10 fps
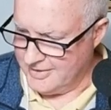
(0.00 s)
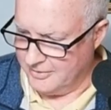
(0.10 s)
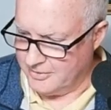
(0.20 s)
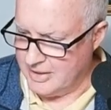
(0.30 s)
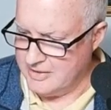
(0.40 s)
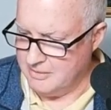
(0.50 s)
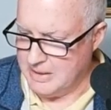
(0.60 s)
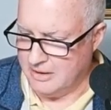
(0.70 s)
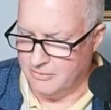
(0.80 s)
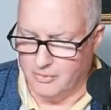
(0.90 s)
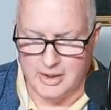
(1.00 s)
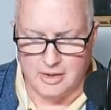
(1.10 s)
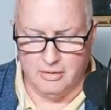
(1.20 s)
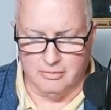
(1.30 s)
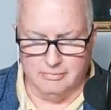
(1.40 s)
Crazy man Roy
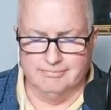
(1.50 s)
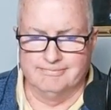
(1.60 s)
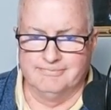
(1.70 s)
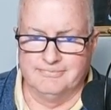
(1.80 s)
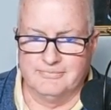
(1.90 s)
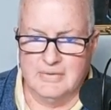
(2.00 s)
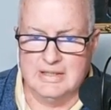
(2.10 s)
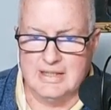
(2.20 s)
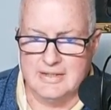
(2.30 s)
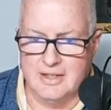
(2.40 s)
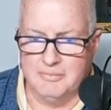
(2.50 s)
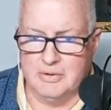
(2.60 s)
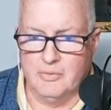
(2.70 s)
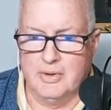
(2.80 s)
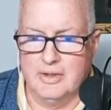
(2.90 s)
Cohn. It's like something
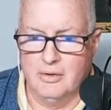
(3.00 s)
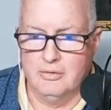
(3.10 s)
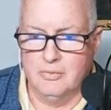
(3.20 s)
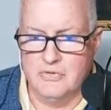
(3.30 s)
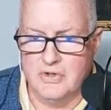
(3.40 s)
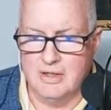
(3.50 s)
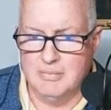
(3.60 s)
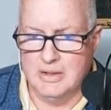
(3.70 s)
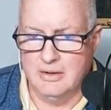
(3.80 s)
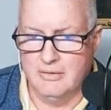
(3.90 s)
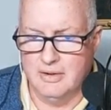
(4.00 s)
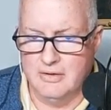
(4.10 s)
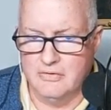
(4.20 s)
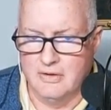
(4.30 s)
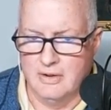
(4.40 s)
Roy Cohn would say, but here it
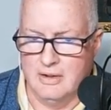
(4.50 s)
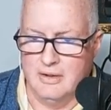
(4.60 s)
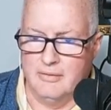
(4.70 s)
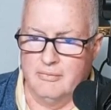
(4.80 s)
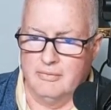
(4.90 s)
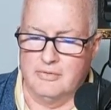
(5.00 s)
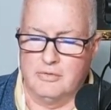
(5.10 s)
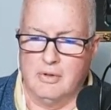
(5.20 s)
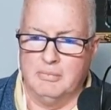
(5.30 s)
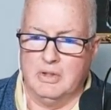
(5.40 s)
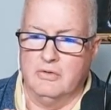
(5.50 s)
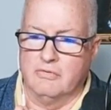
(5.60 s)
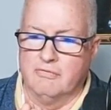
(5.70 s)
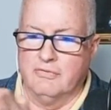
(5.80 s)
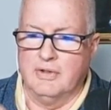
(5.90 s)
is. Trump is
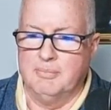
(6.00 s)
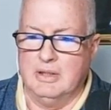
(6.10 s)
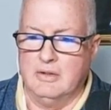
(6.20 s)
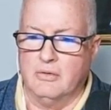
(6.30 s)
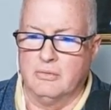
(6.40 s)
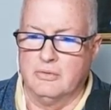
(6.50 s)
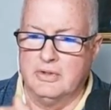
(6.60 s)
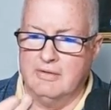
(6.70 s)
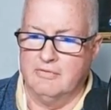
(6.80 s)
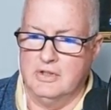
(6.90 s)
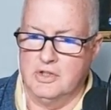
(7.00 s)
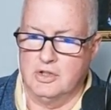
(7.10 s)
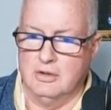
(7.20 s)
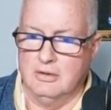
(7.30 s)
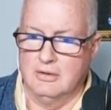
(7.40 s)
flipping the whole
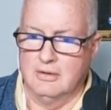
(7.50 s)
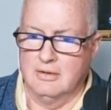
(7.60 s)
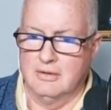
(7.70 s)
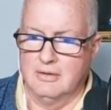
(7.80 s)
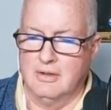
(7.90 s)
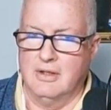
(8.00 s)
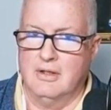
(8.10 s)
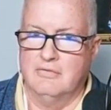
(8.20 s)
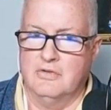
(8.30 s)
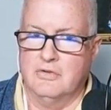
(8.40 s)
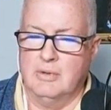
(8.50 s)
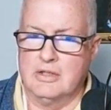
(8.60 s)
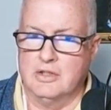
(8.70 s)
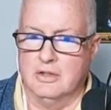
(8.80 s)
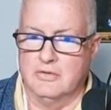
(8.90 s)
definition of
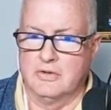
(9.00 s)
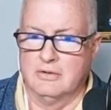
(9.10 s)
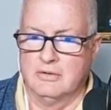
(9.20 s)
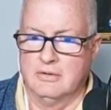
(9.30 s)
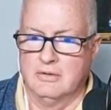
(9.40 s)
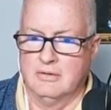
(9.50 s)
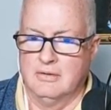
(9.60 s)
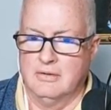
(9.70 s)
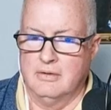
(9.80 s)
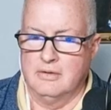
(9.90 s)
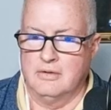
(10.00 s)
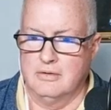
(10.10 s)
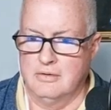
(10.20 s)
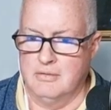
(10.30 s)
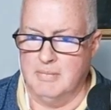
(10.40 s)
insurrectionist
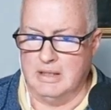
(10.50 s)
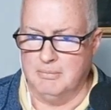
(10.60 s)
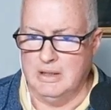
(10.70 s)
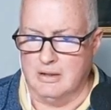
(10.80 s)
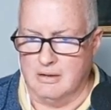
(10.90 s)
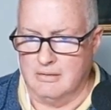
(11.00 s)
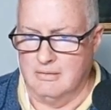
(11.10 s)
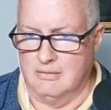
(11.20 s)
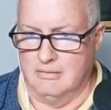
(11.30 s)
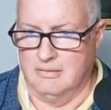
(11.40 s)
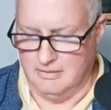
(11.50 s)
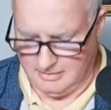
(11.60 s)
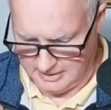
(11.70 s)
to make me an